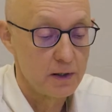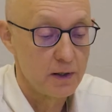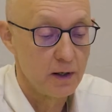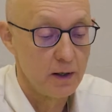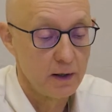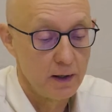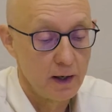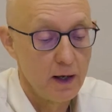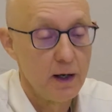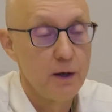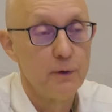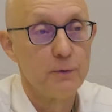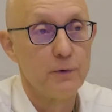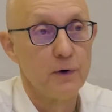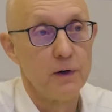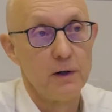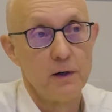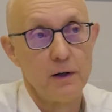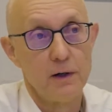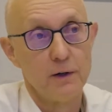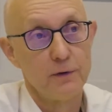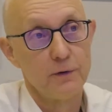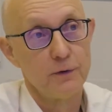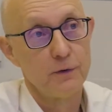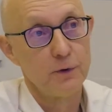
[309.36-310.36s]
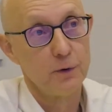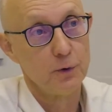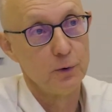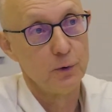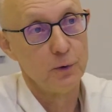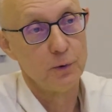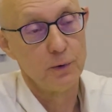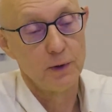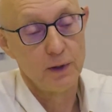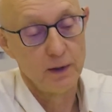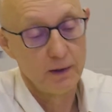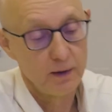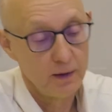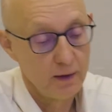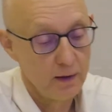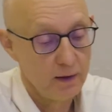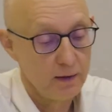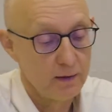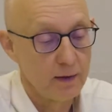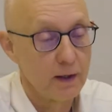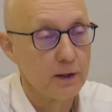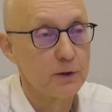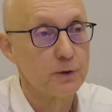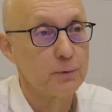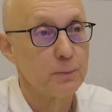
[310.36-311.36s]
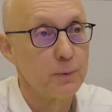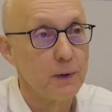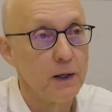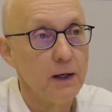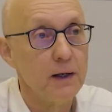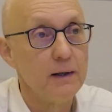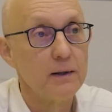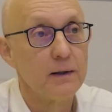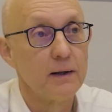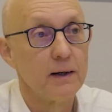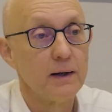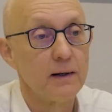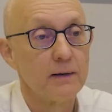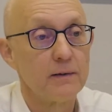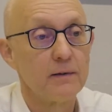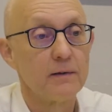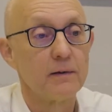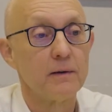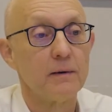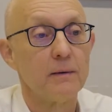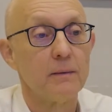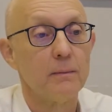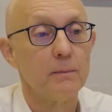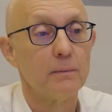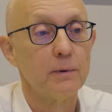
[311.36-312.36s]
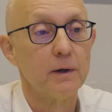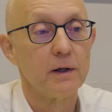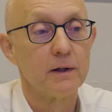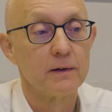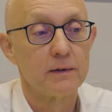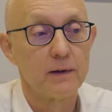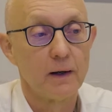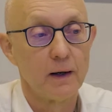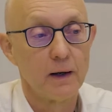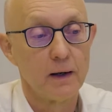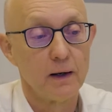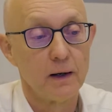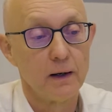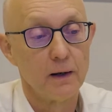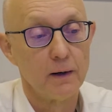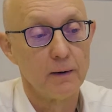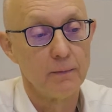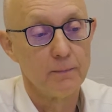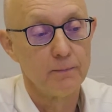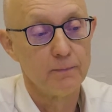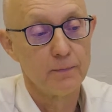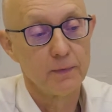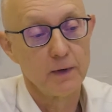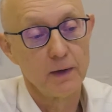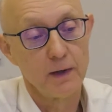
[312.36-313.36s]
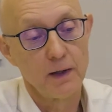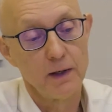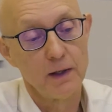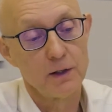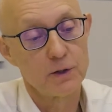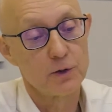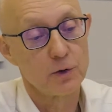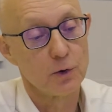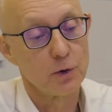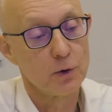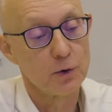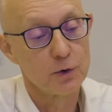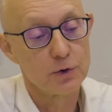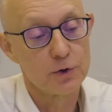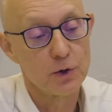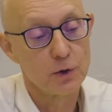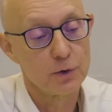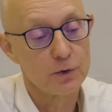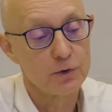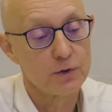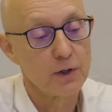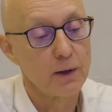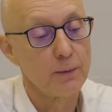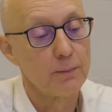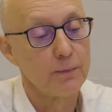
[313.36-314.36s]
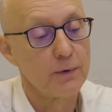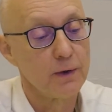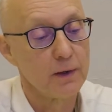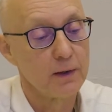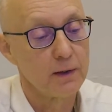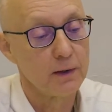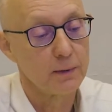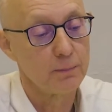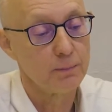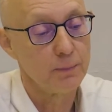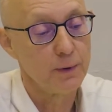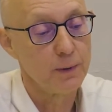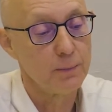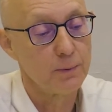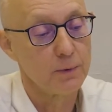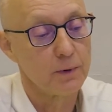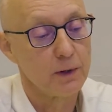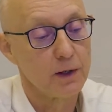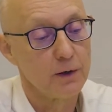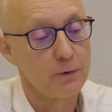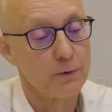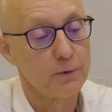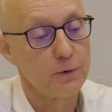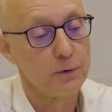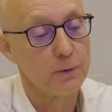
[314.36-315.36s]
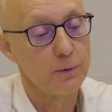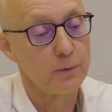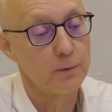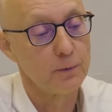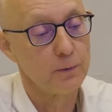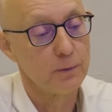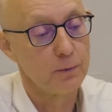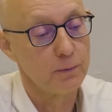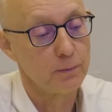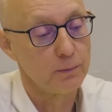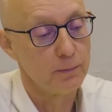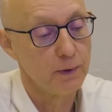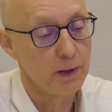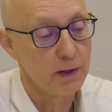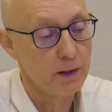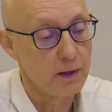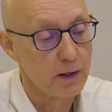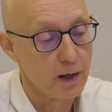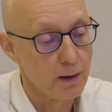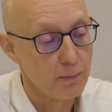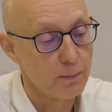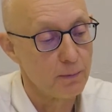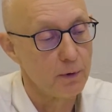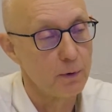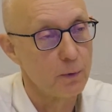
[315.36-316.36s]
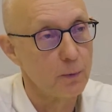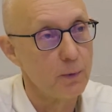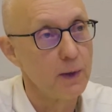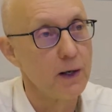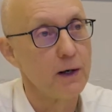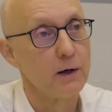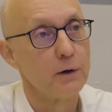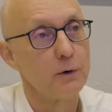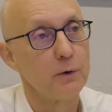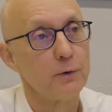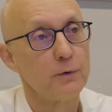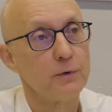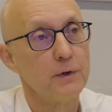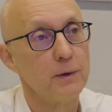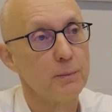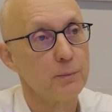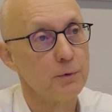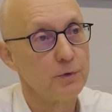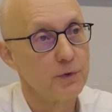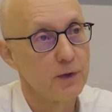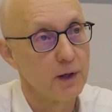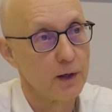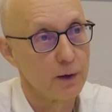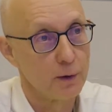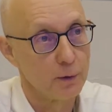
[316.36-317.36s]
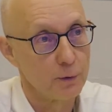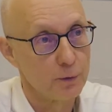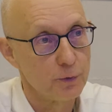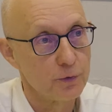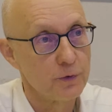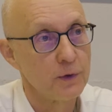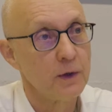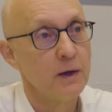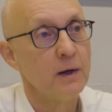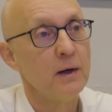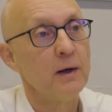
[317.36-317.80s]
like Evalan to indeed explain that, but it's also something that people have to become aware of themselves